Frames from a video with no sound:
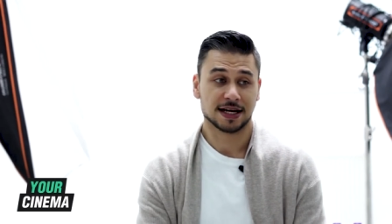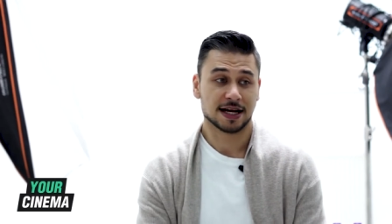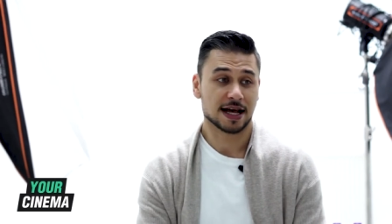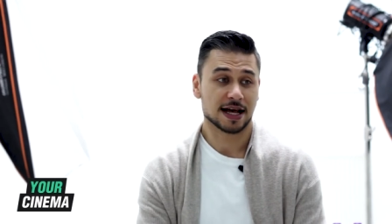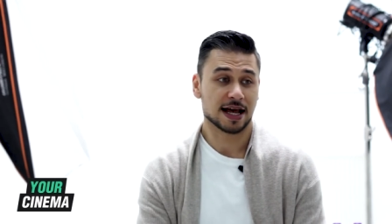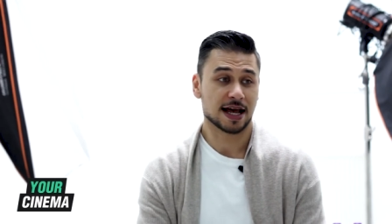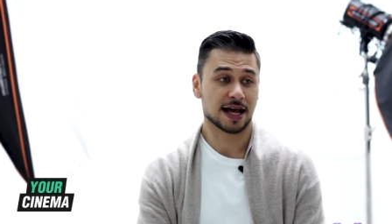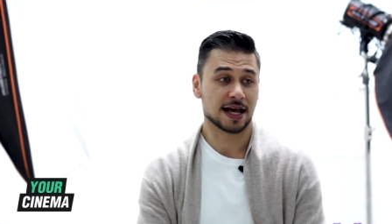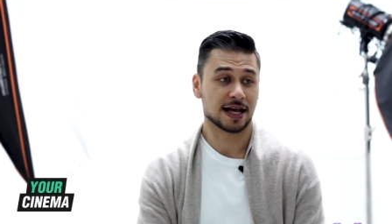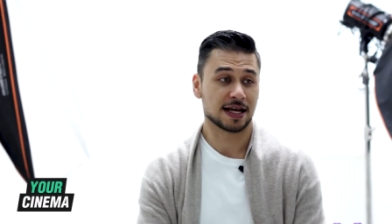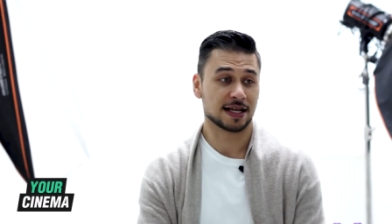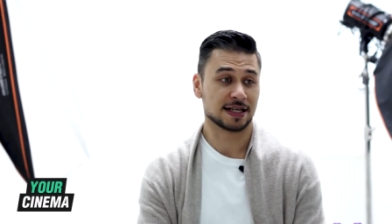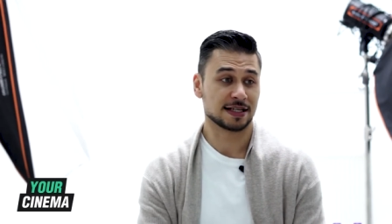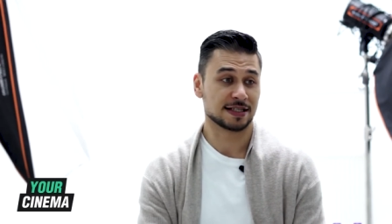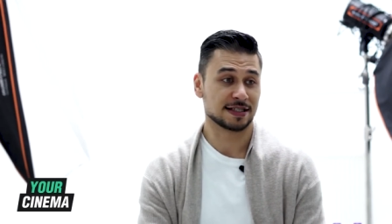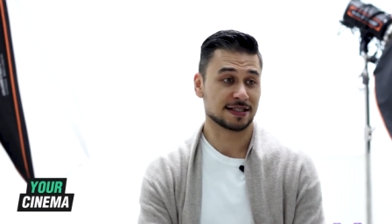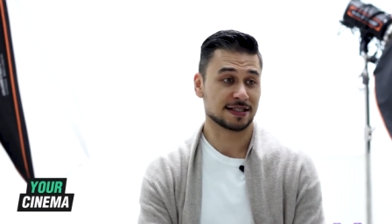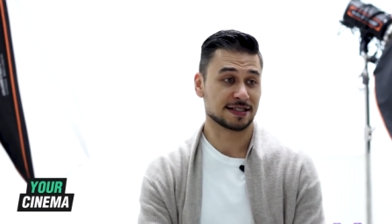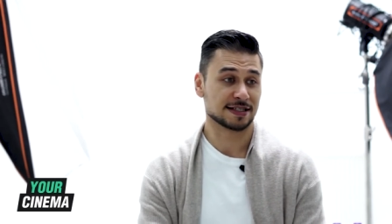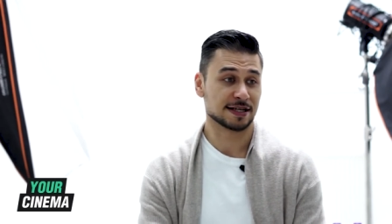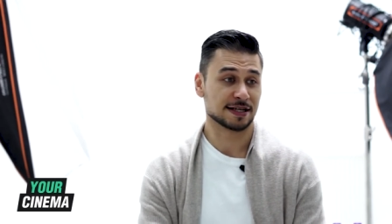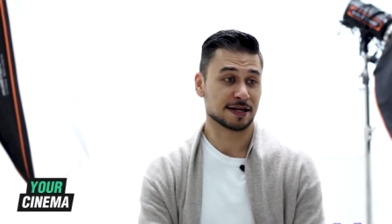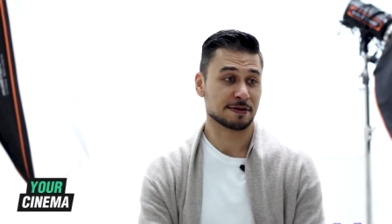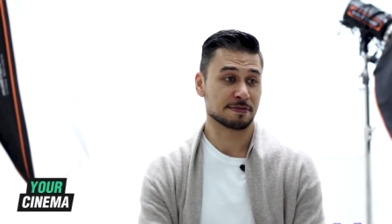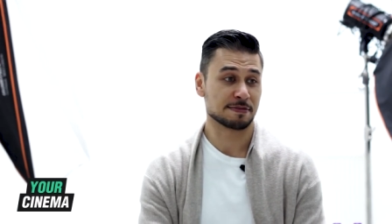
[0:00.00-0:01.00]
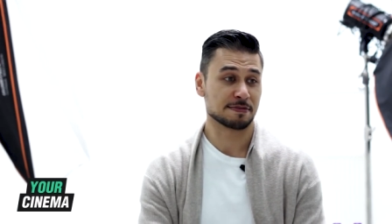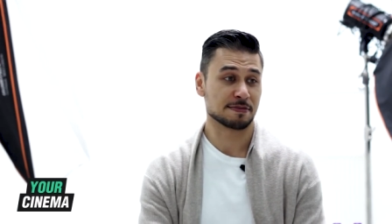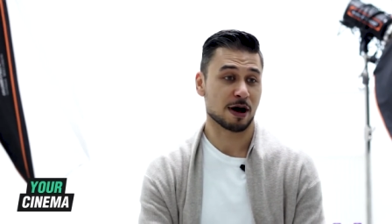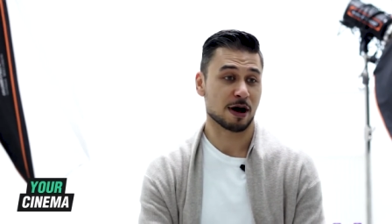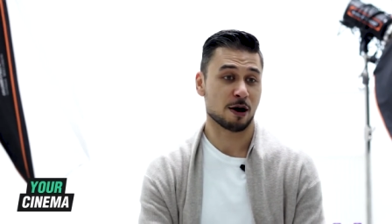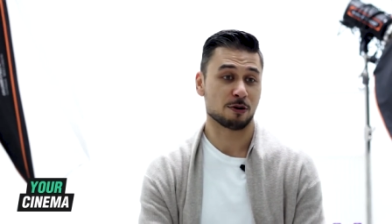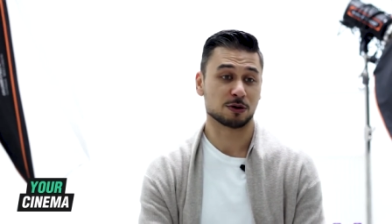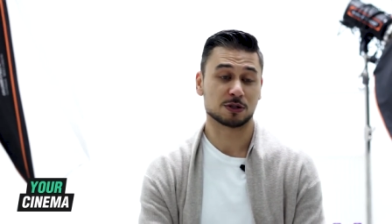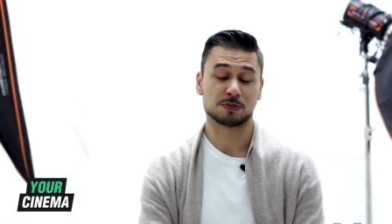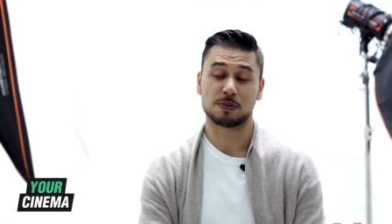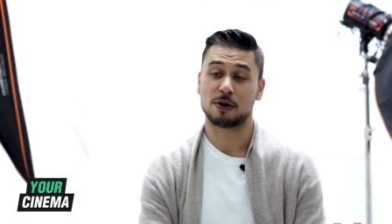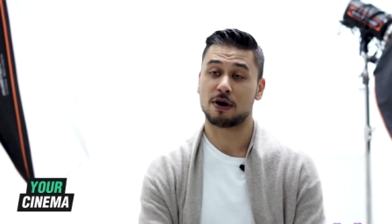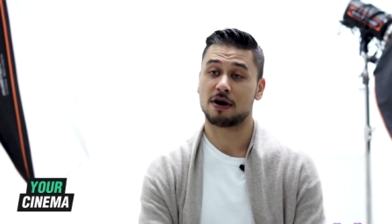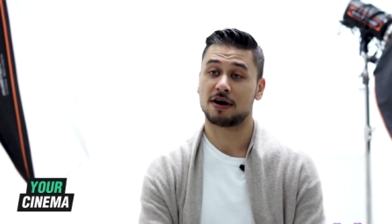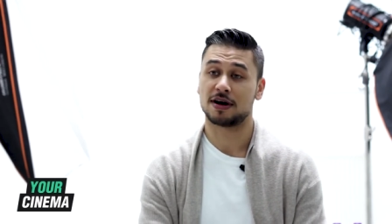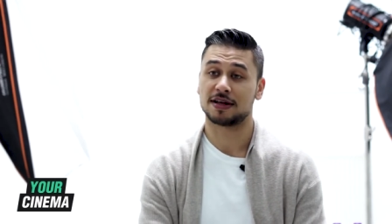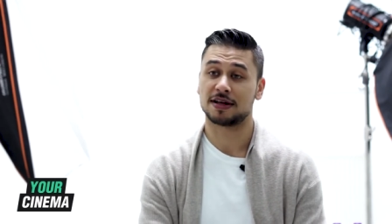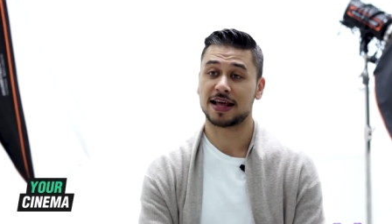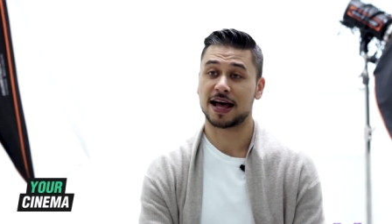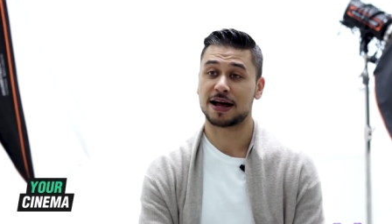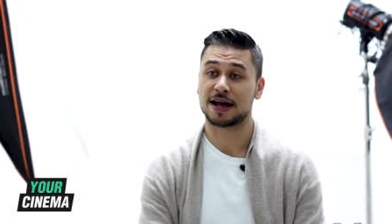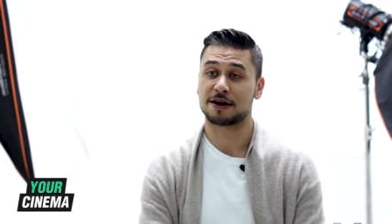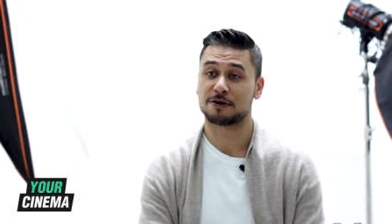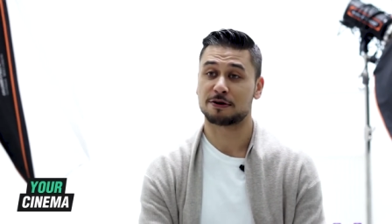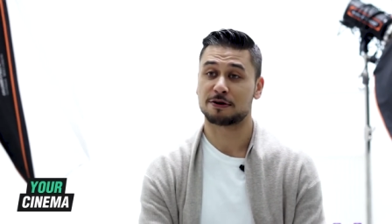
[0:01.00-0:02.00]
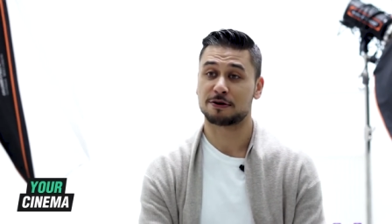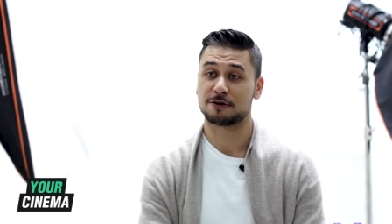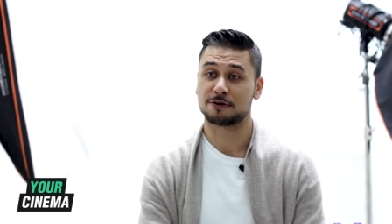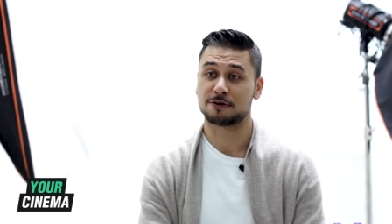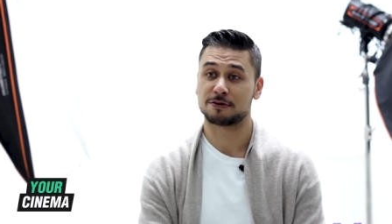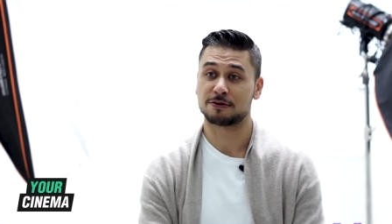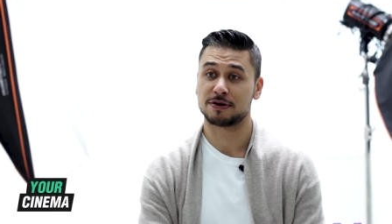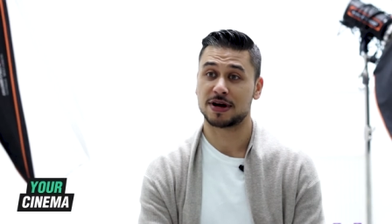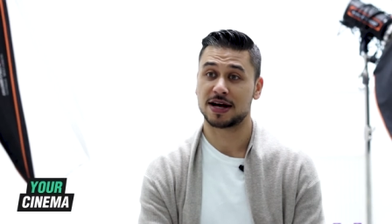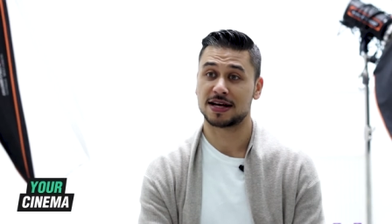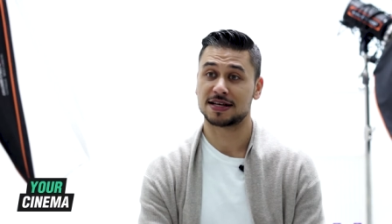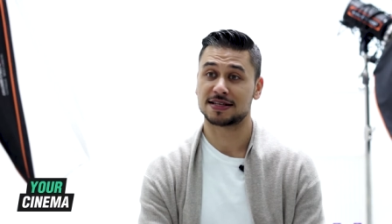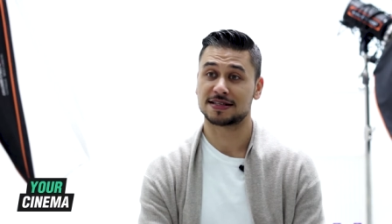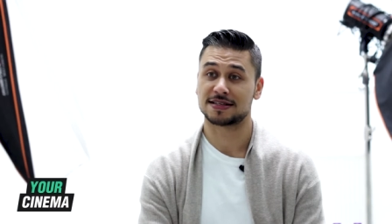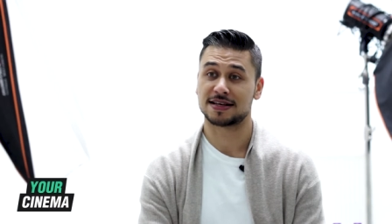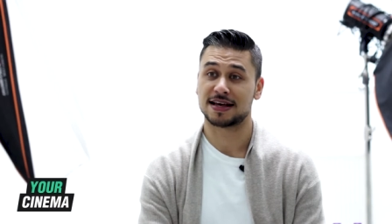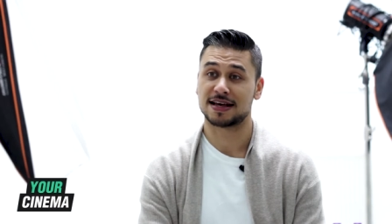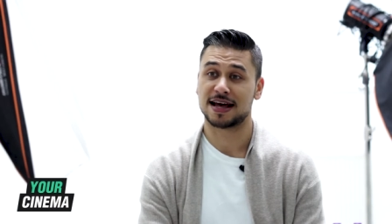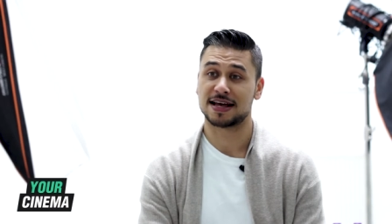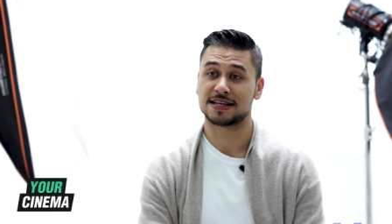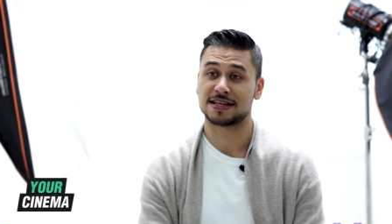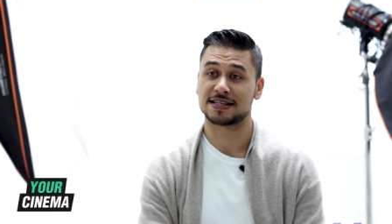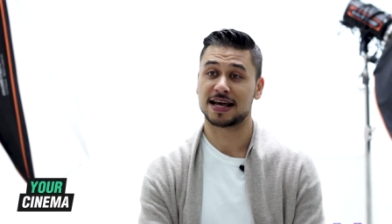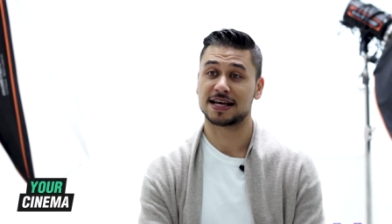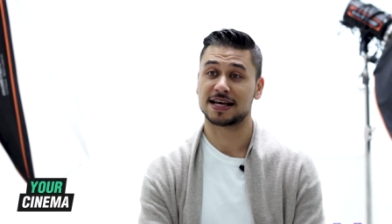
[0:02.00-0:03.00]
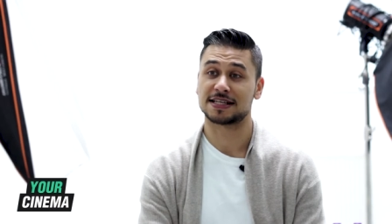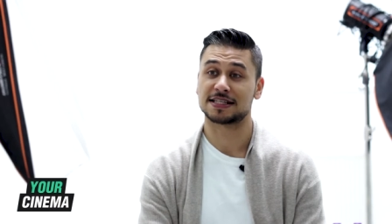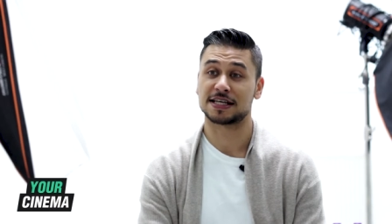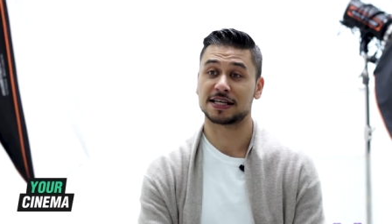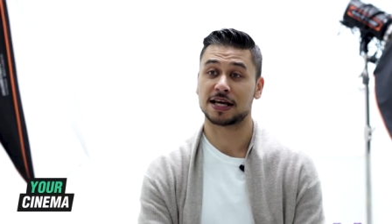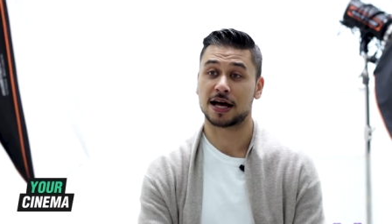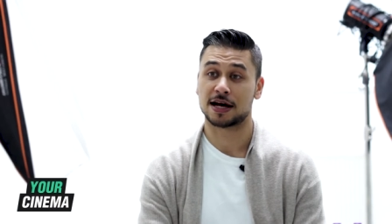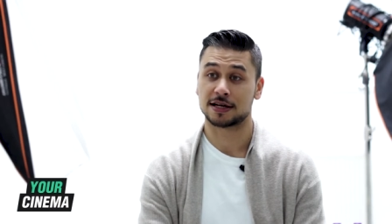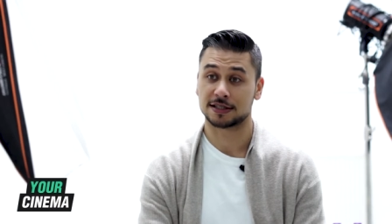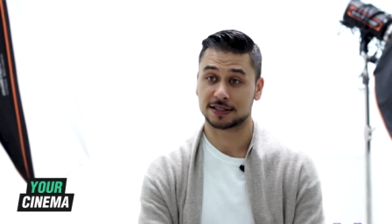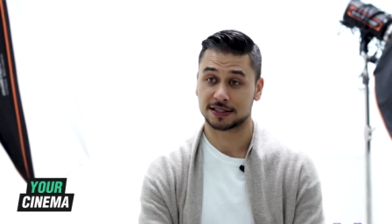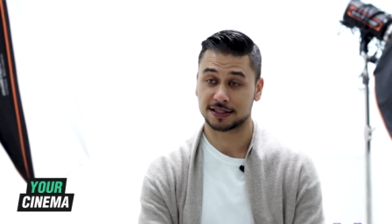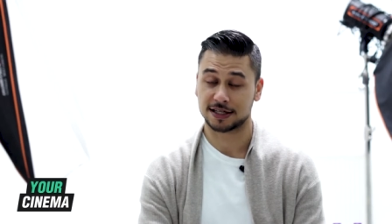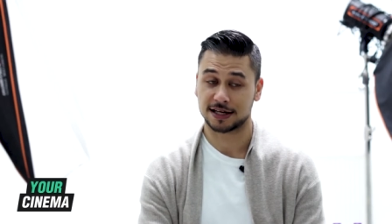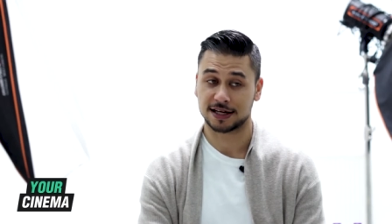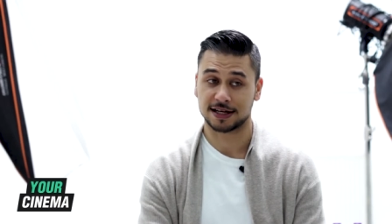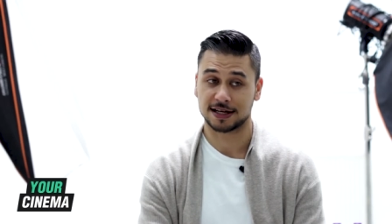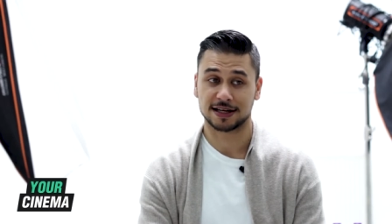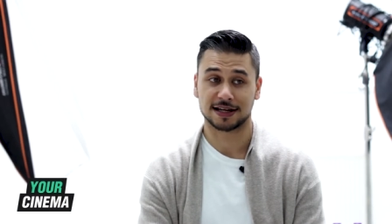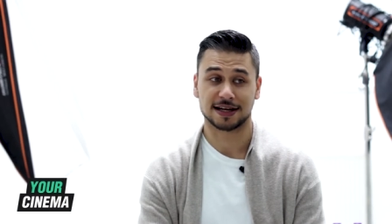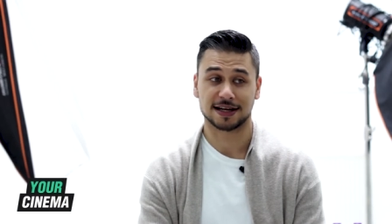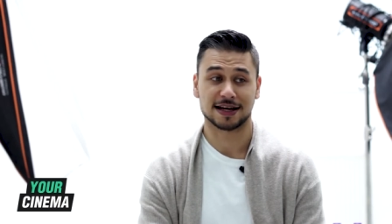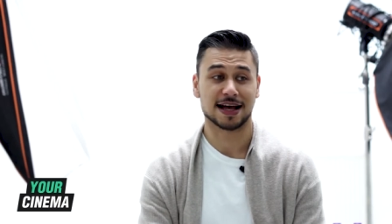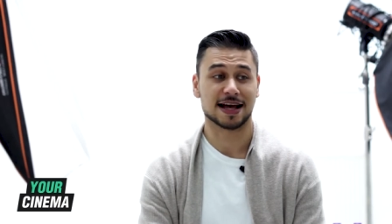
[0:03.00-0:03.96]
and um, I was part of that crew as a, as a youngster.